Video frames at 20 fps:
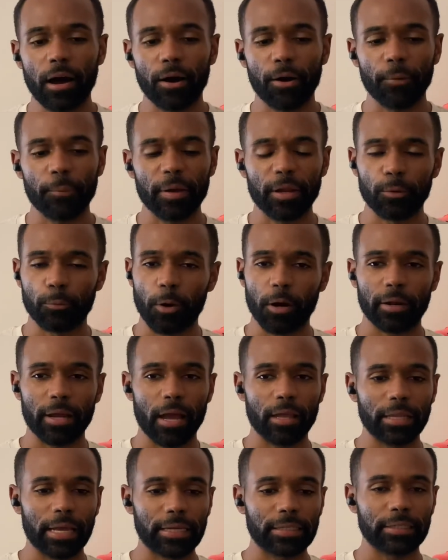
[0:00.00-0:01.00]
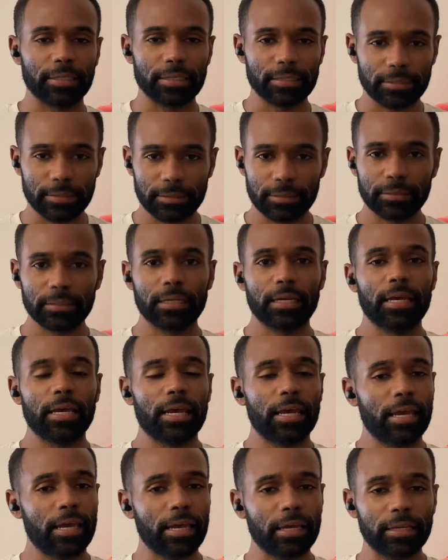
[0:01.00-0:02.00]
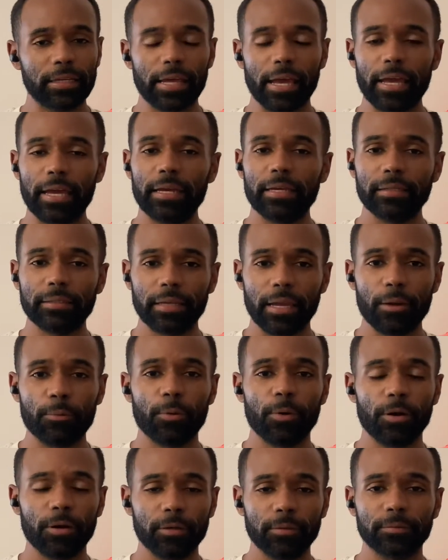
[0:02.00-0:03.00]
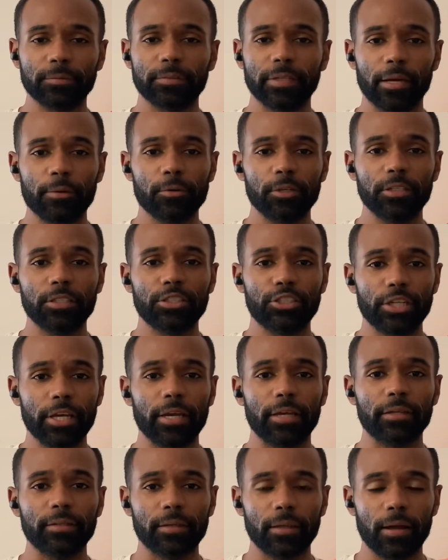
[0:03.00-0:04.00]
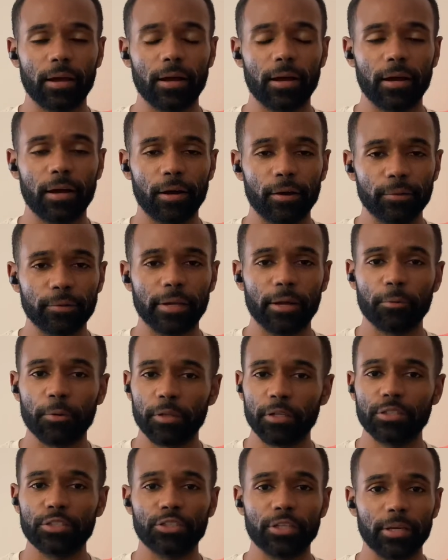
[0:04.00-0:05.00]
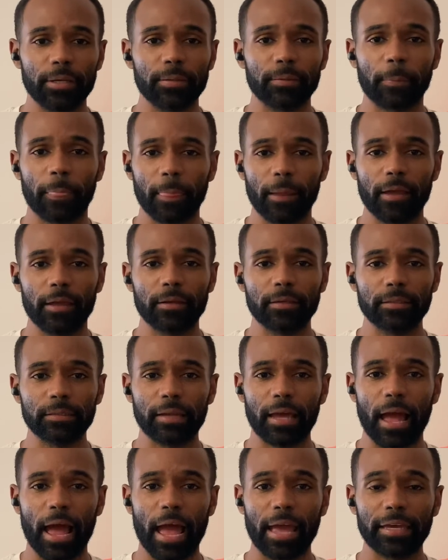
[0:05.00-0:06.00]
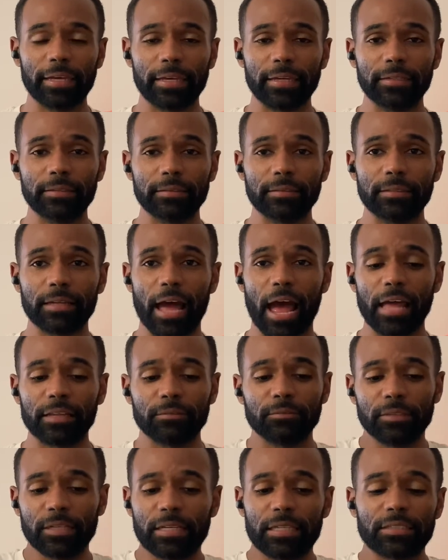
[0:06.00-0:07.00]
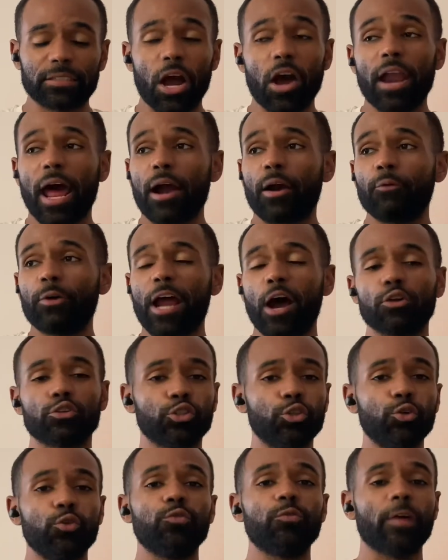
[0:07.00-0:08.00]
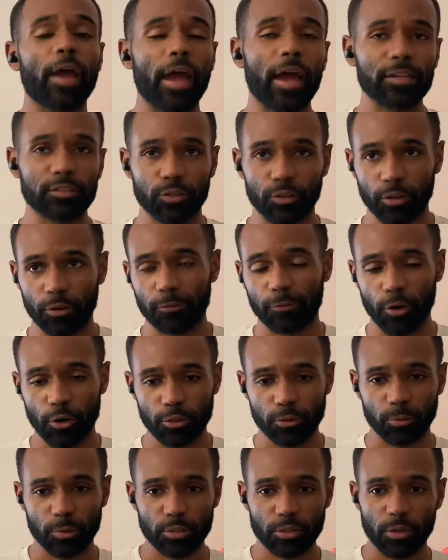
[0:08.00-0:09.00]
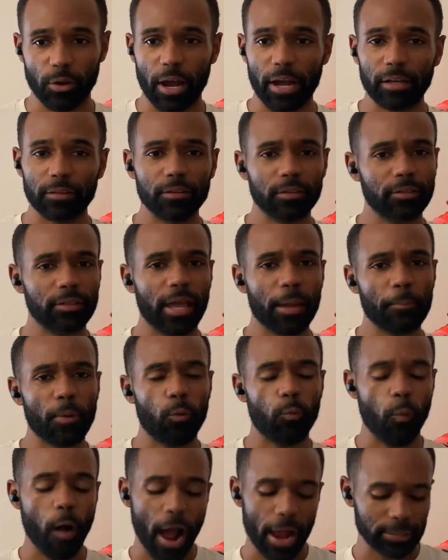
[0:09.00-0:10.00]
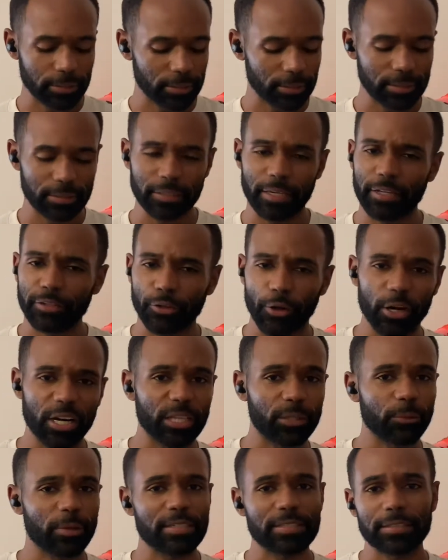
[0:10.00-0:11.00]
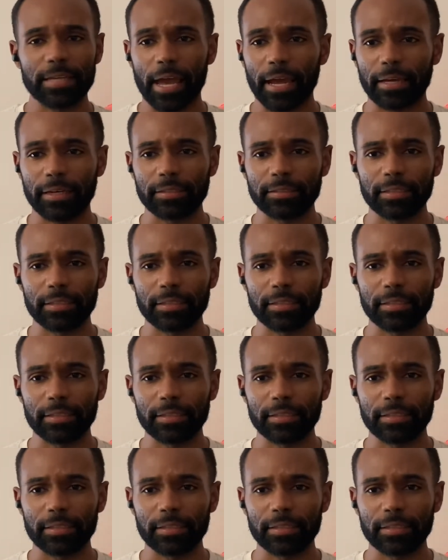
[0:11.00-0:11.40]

in a workout like this, and they were legit. They were legit, and I thought I went out too fast on the first one, so I looked at my watch and it said 33 seconds,